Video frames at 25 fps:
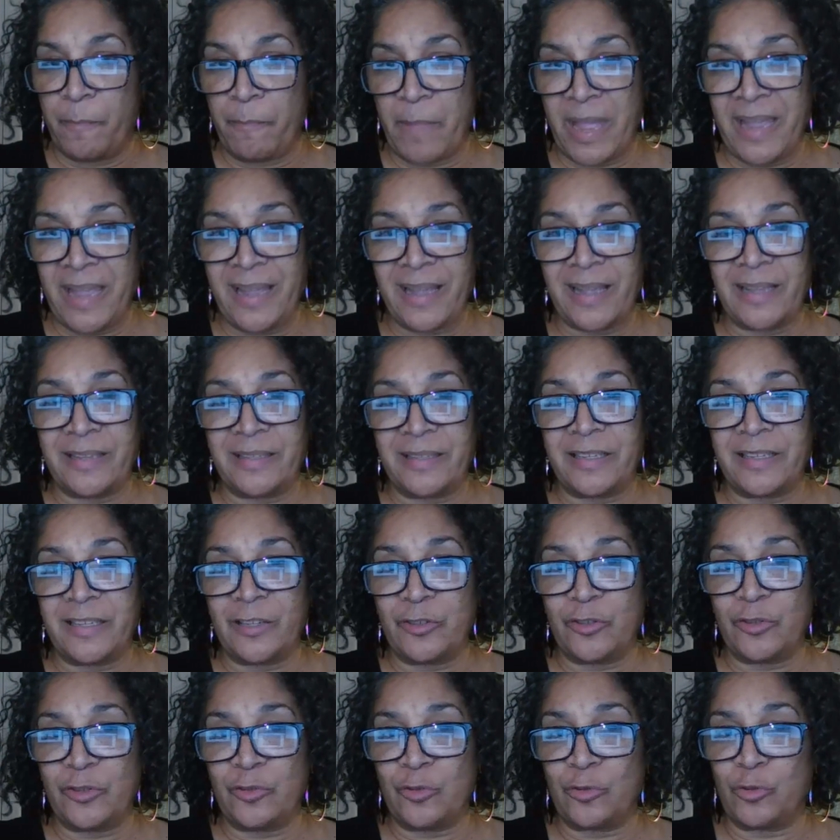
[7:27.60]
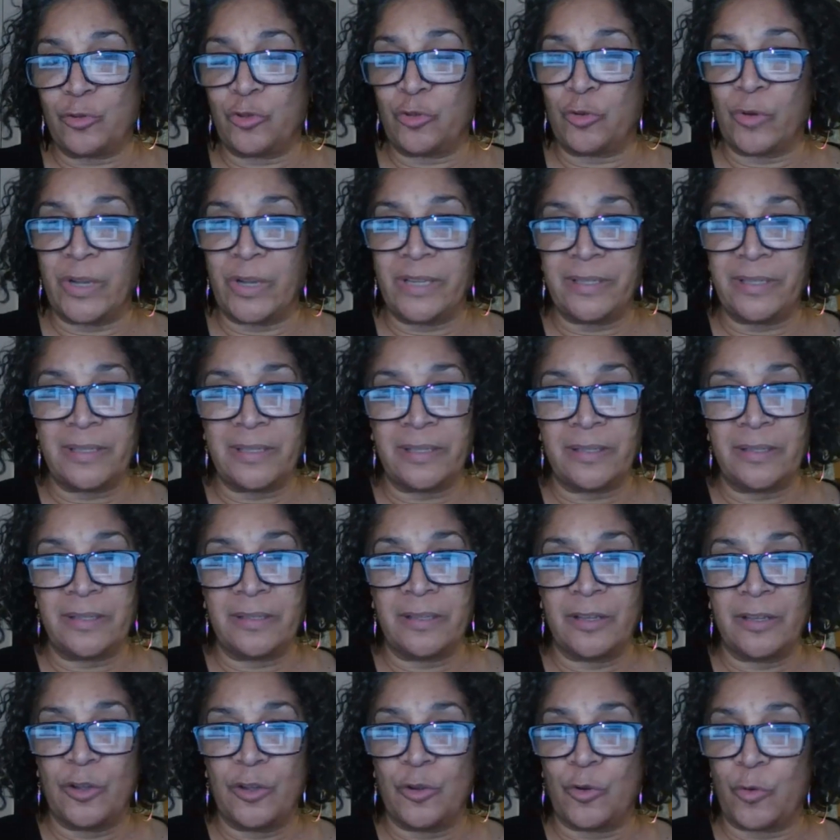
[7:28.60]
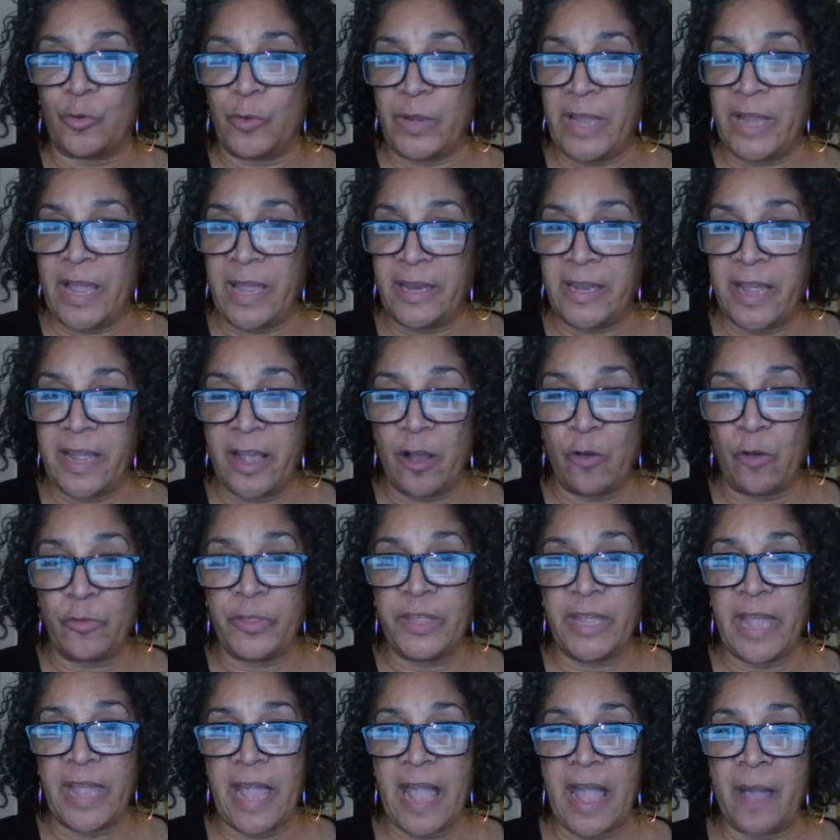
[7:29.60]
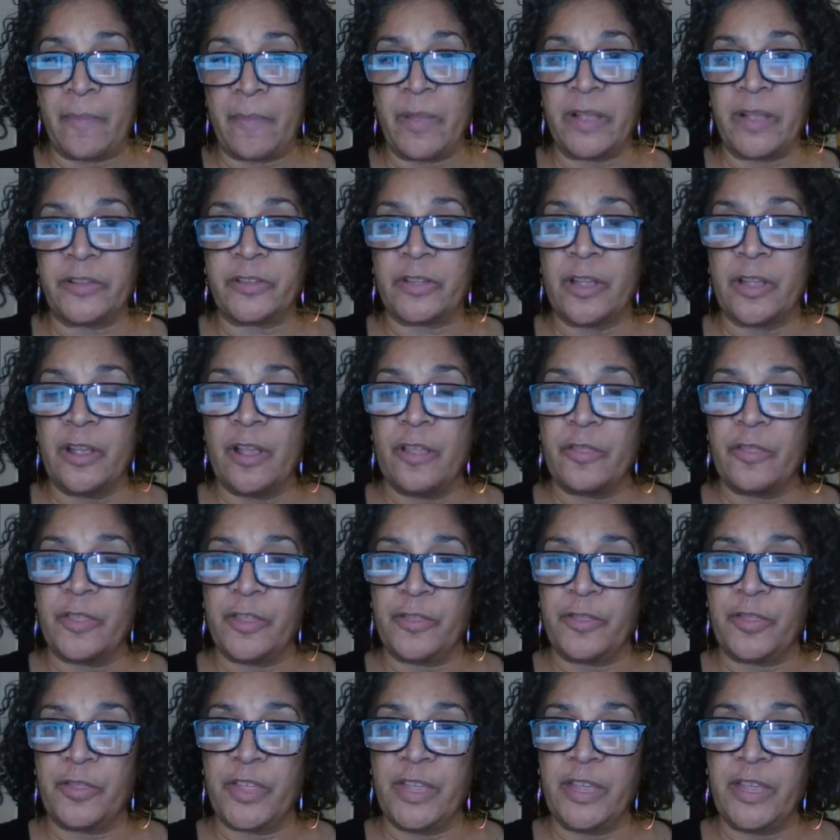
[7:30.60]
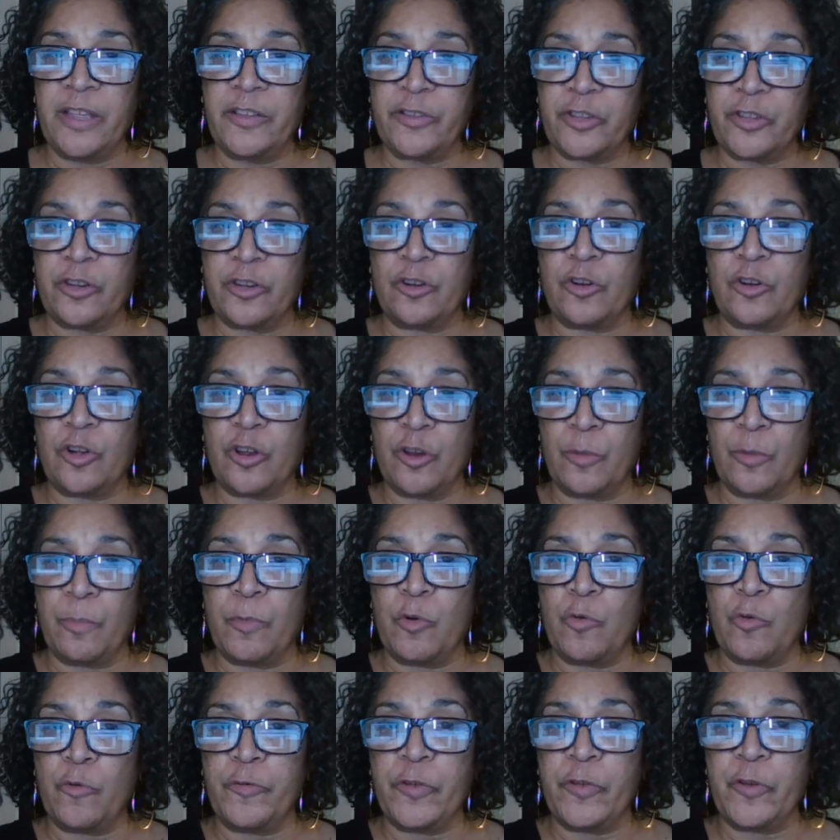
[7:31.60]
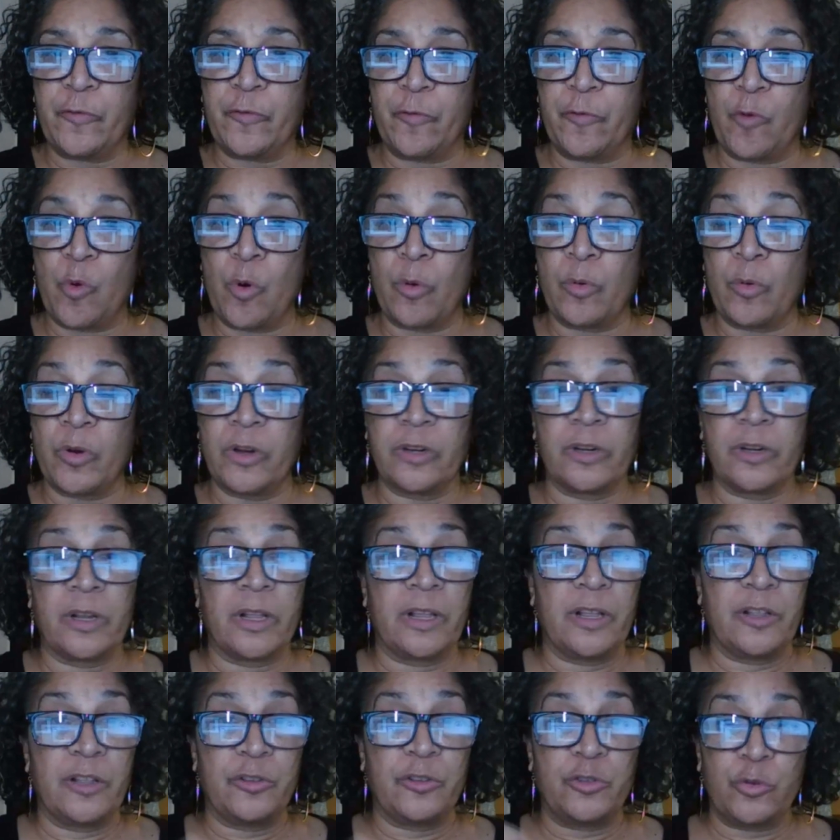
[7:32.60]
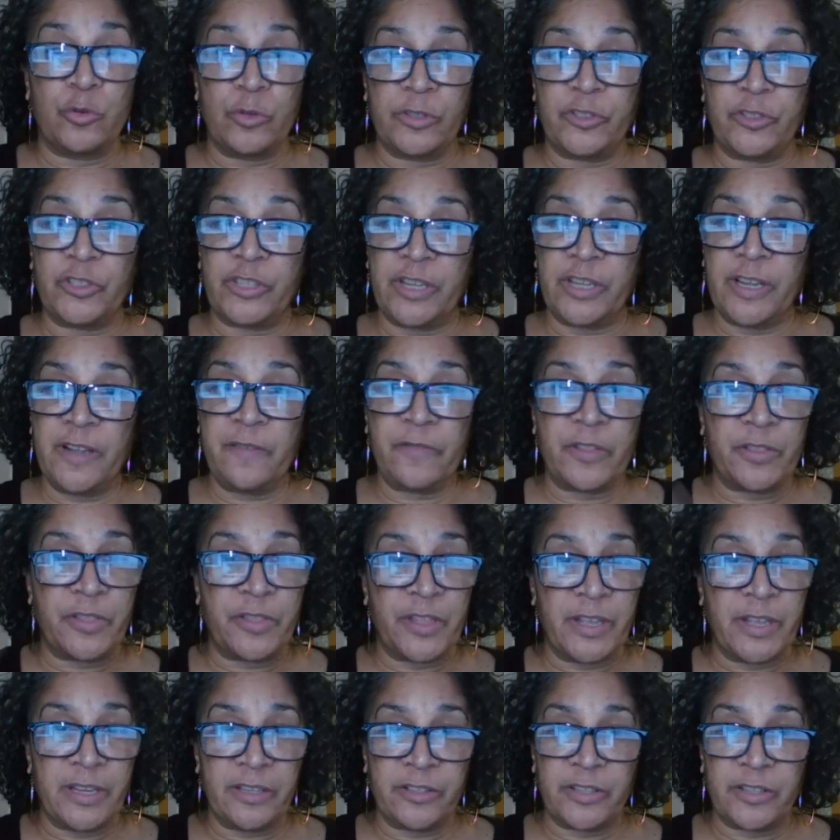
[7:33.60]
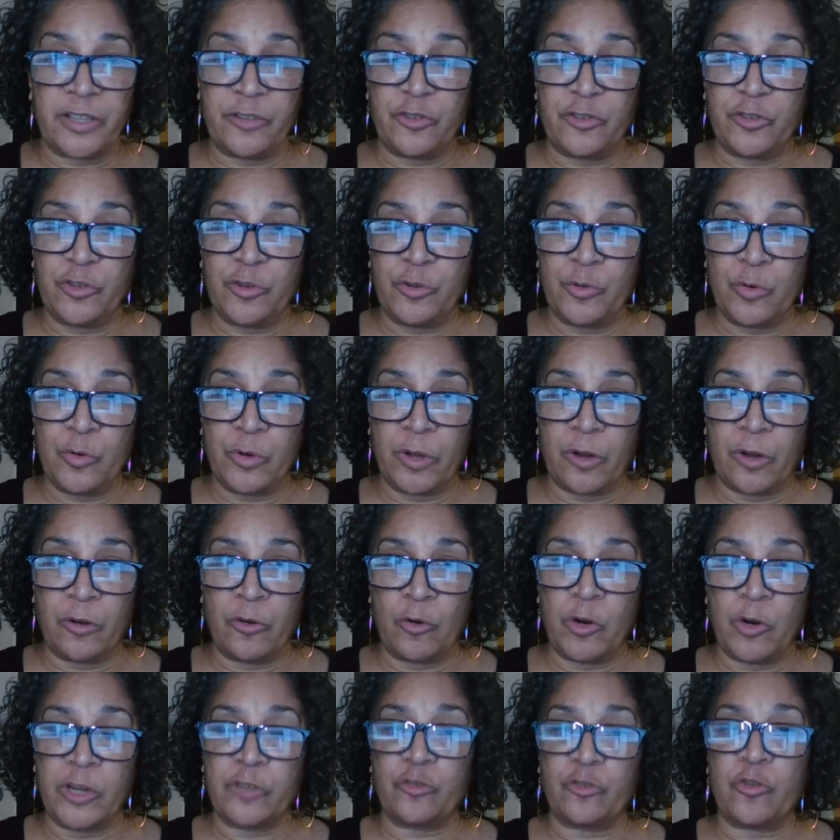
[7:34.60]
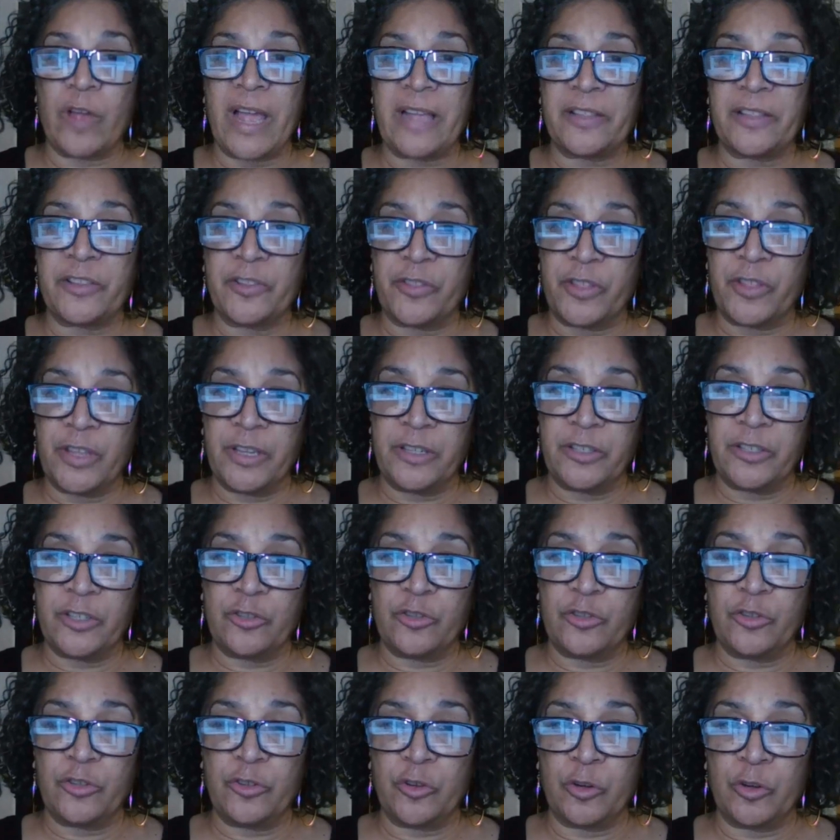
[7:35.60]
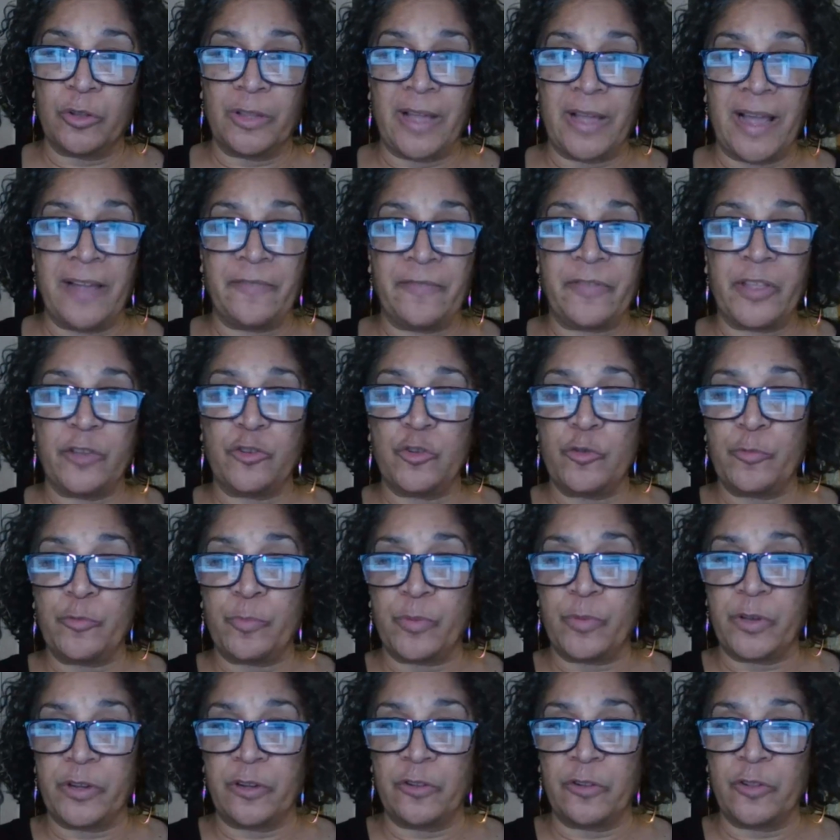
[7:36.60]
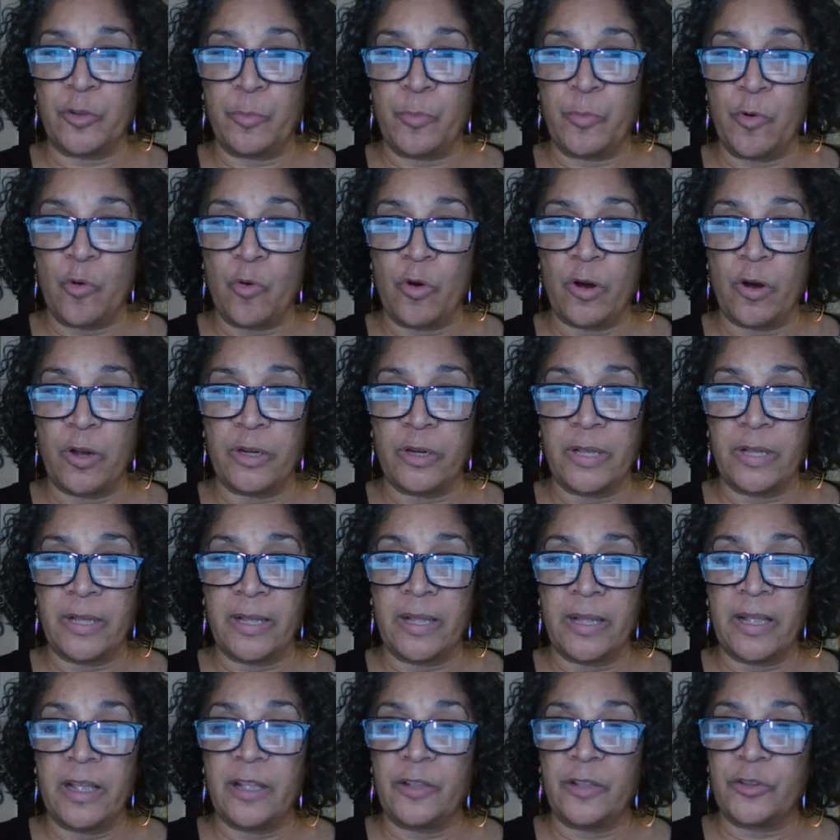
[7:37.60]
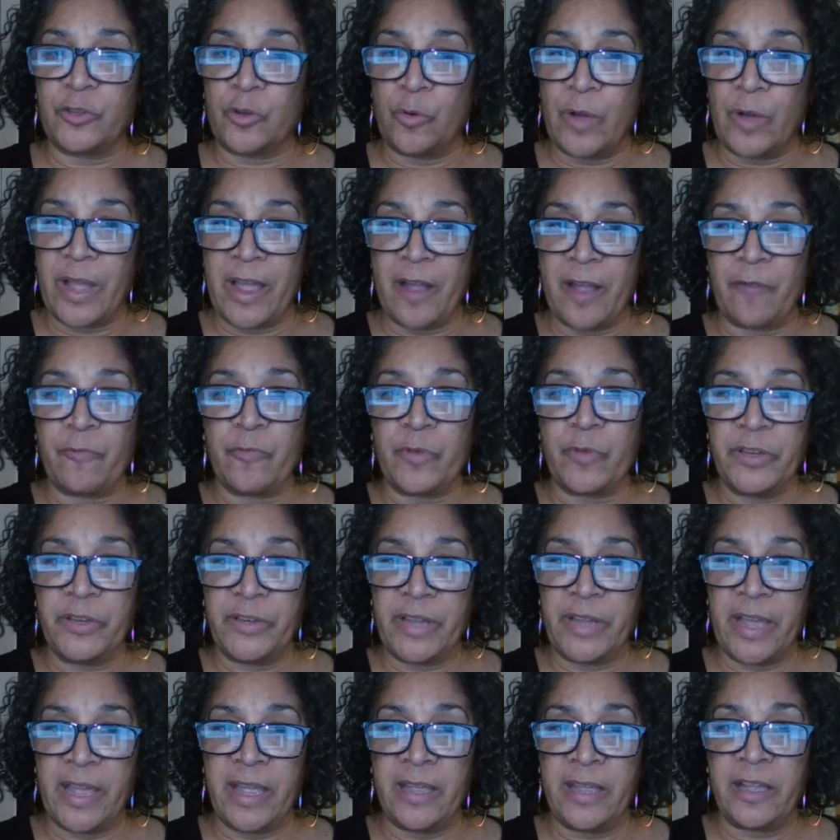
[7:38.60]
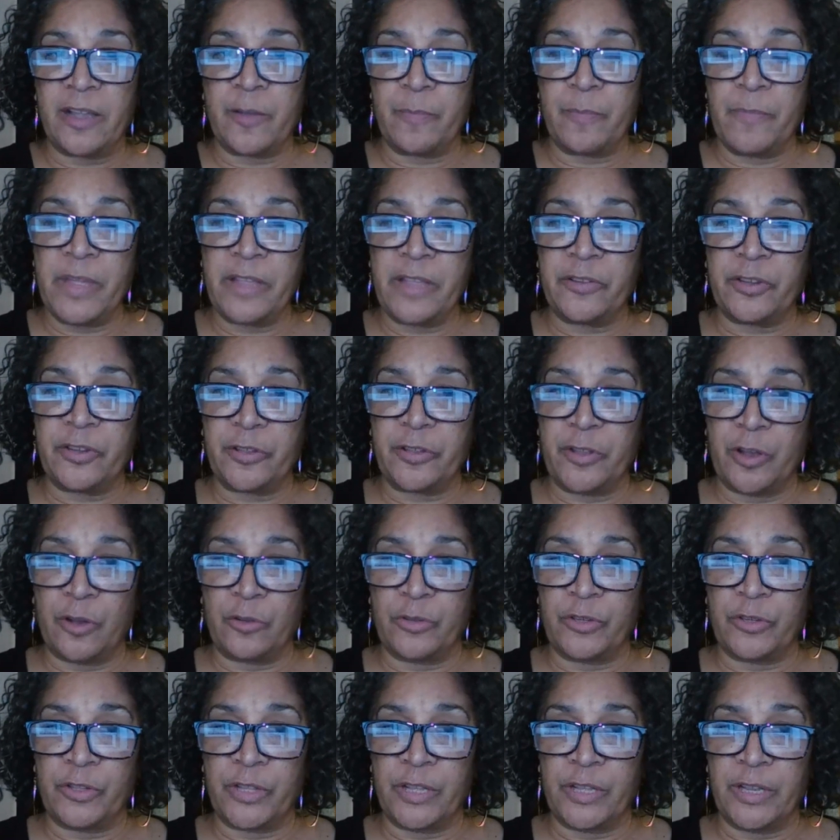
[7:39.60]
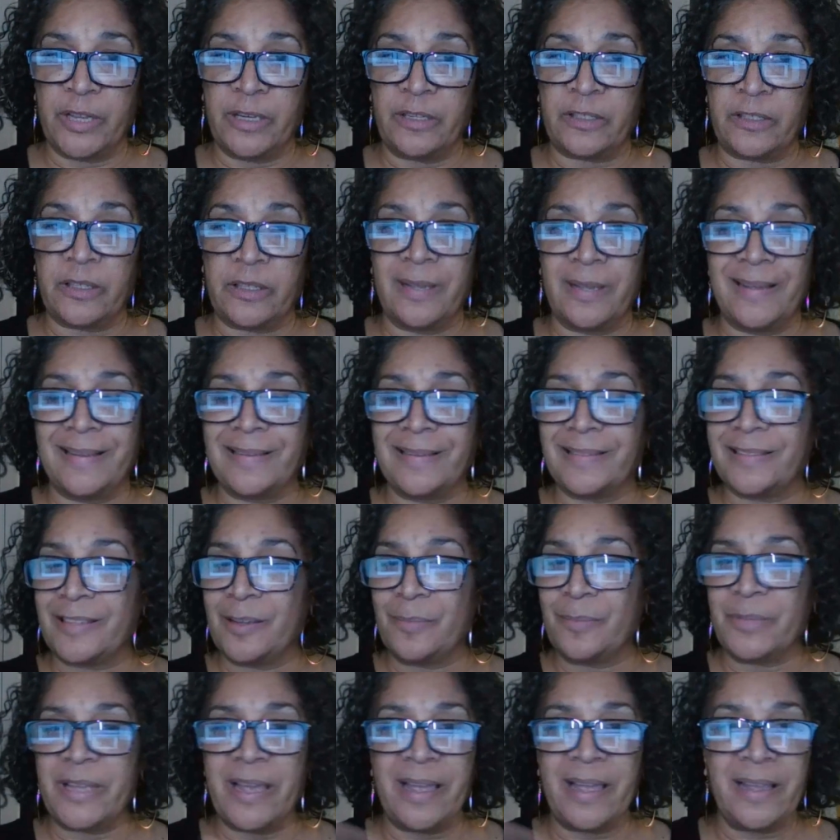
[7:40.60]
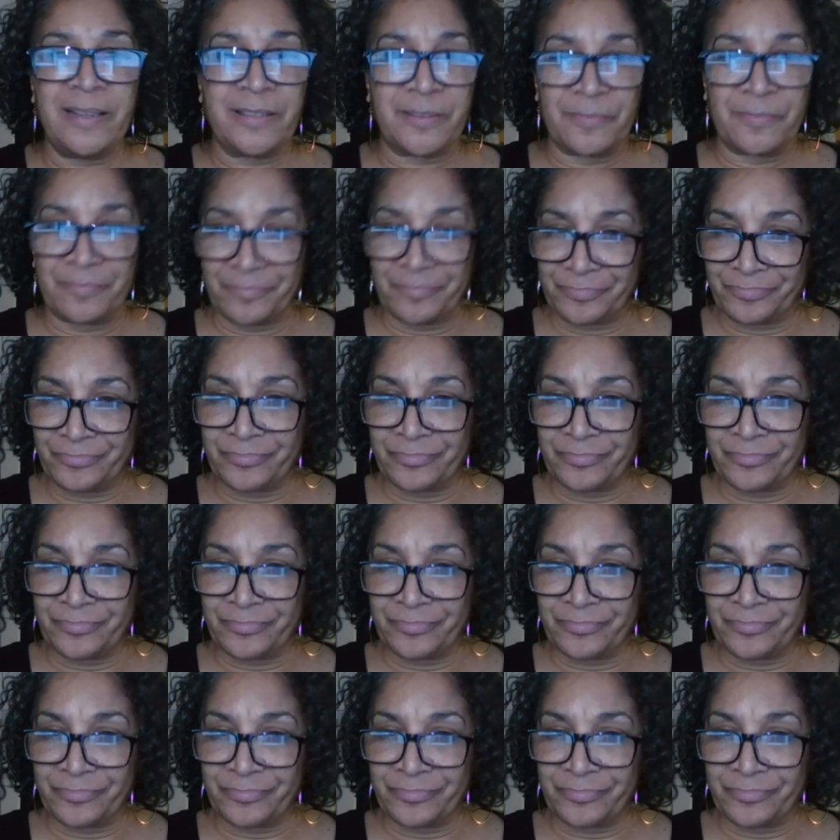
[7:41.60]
make intentional choices, create healthy habits, the things that are going to move you forward to achieve the things that you, or attract the things into your life that you put on the board. So every day, commit to those things. Some days